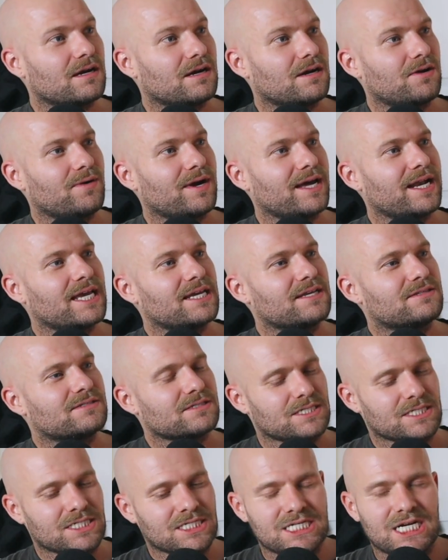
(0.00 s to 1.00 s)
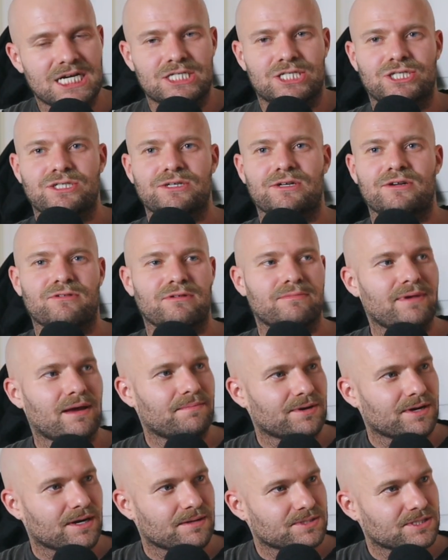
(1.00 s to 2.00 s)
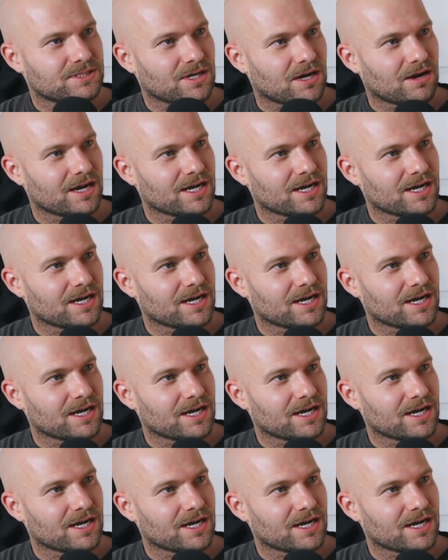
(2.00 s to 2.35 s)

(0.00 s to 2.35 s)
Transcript: I should have remembered. I'm sorry.